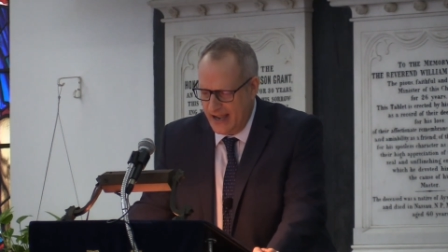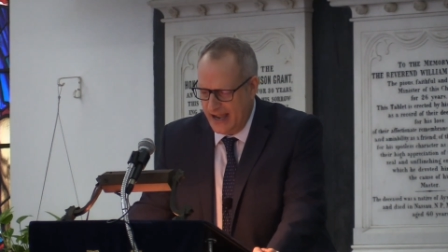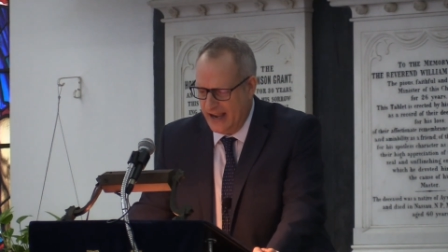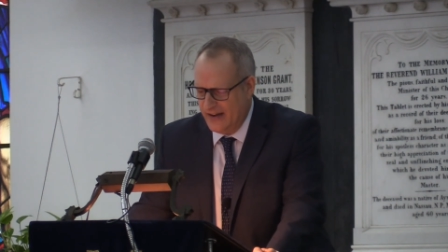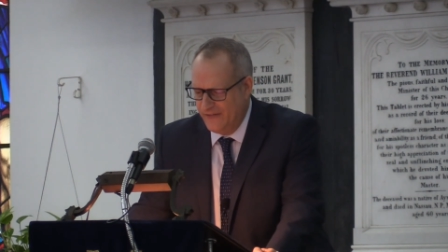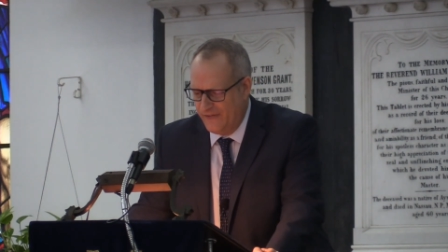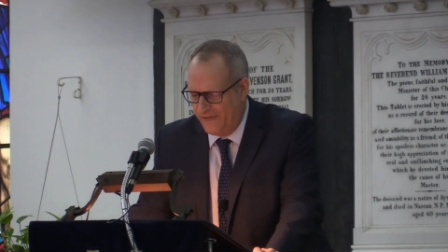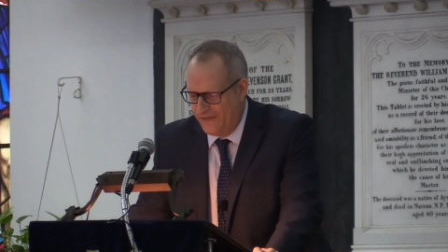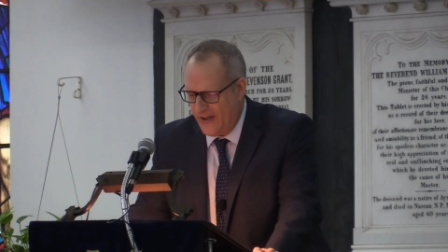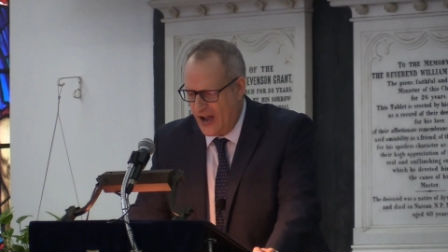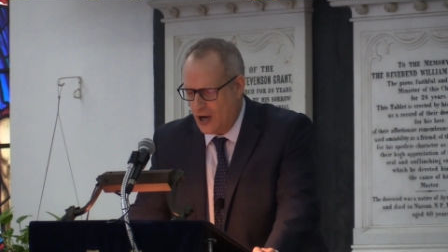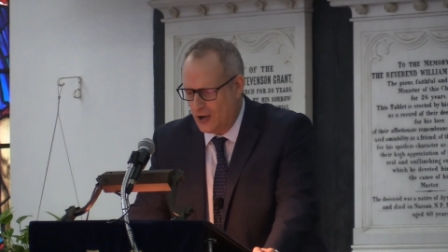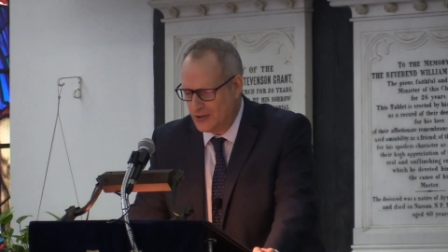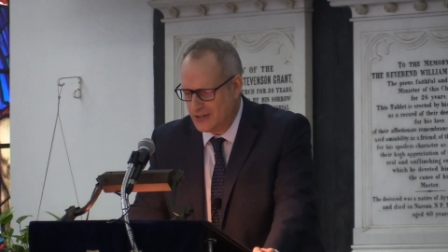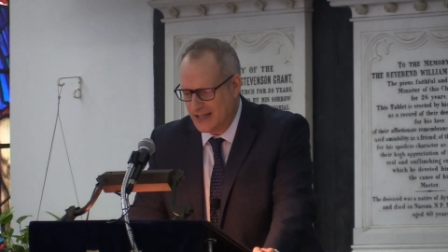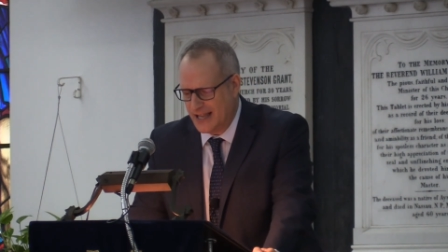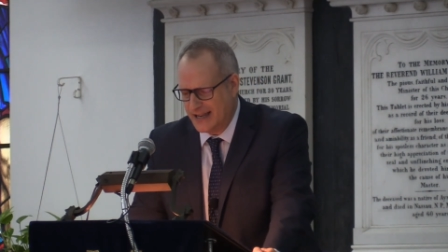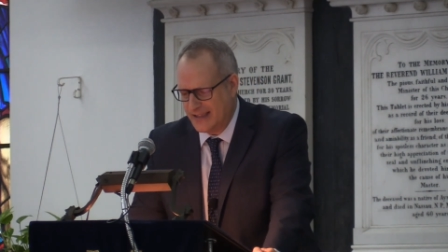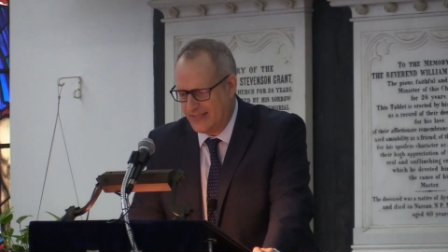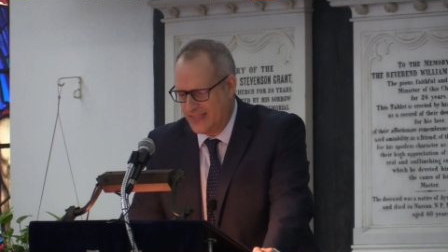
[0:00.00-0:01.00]
and
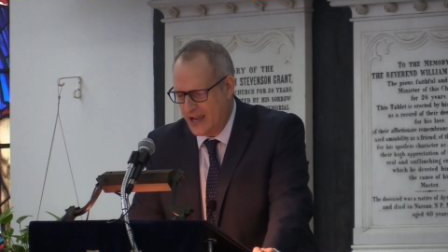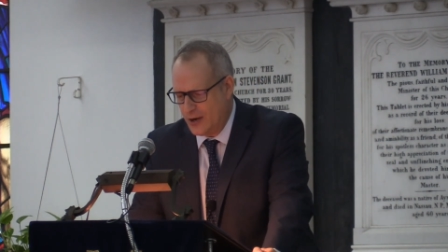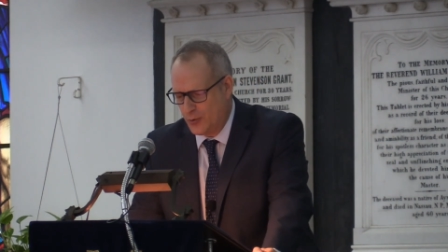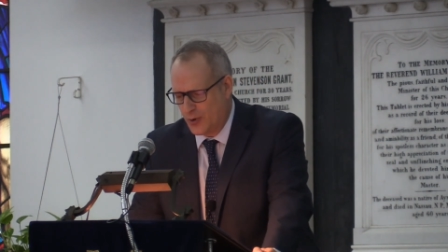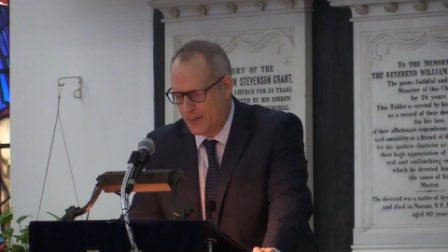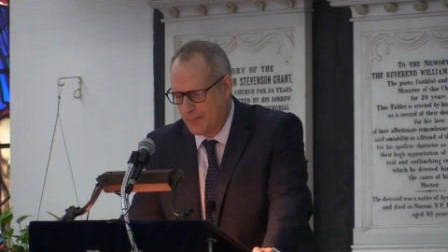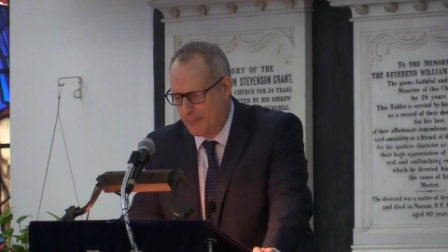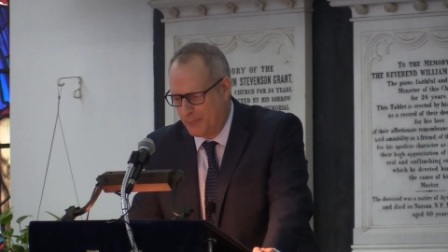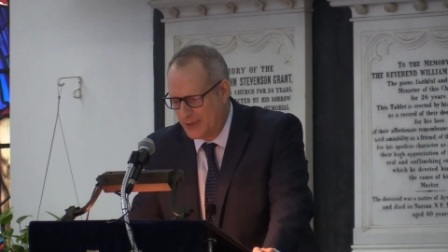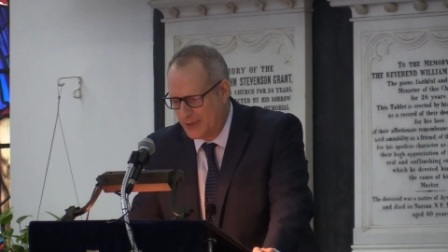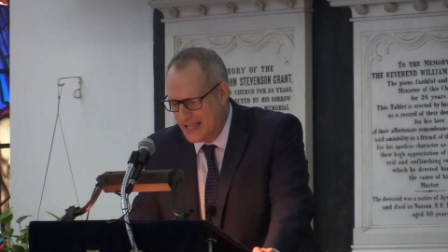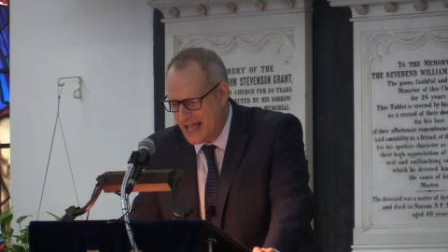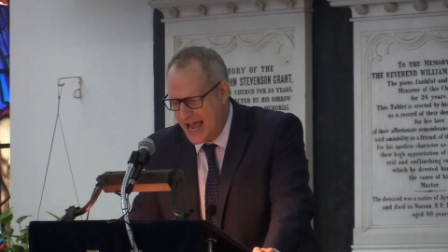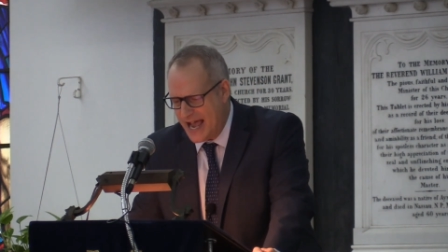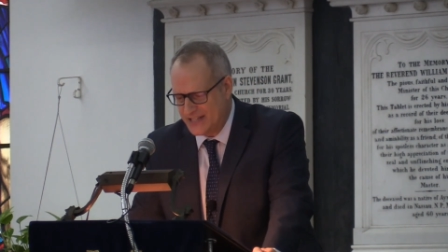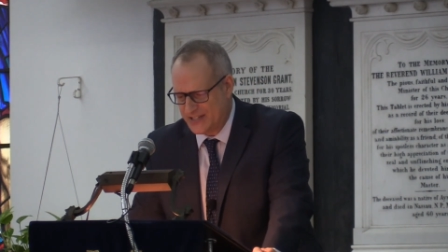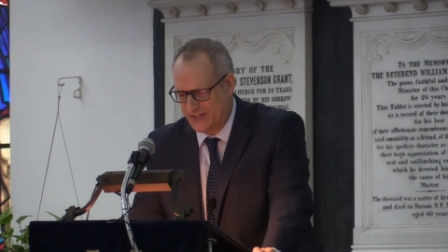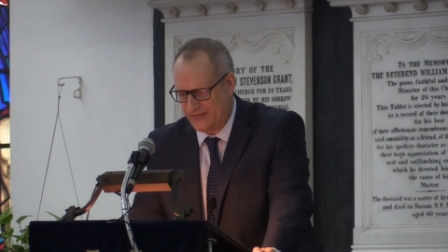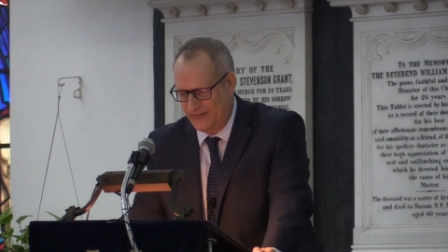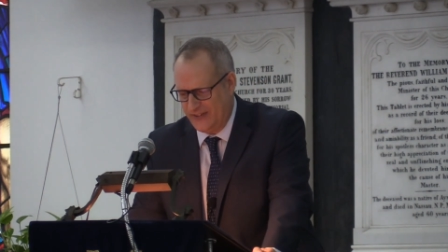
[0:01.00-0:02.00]
felt like they were
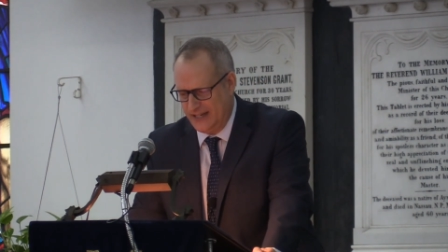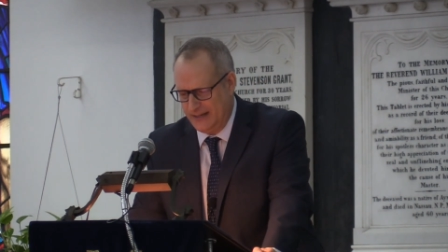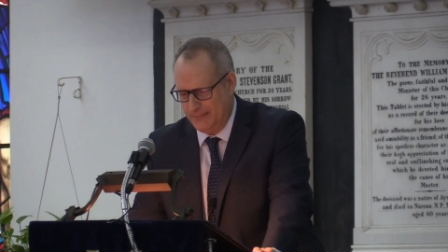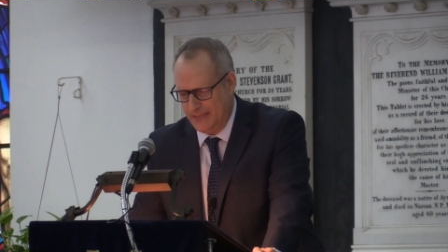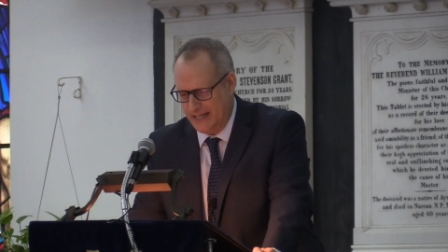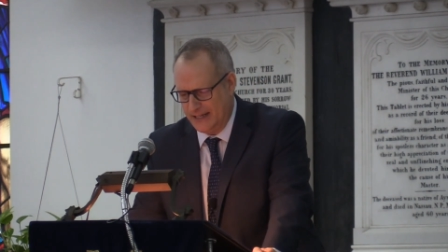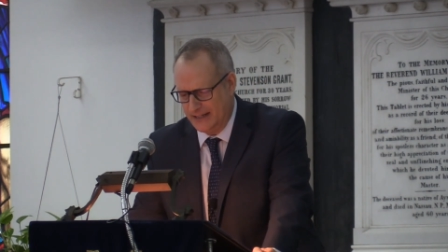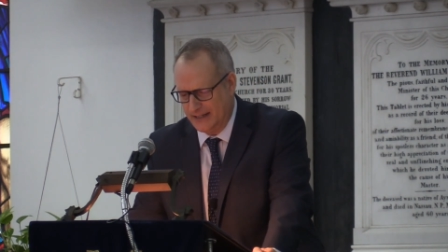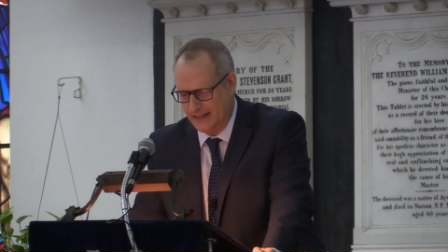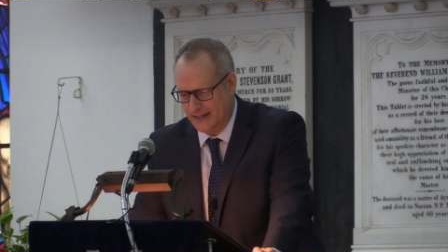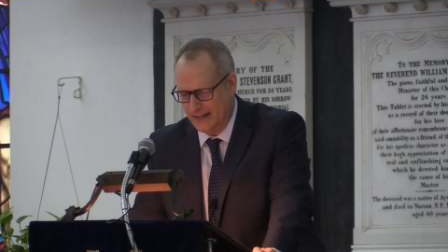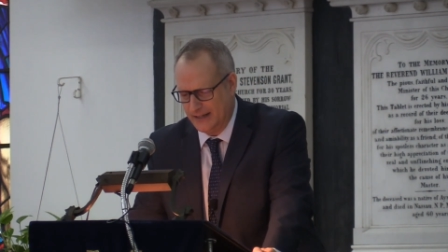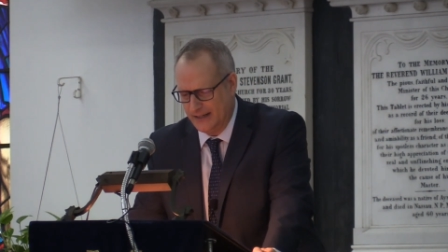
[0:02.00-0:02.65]
blaspheming.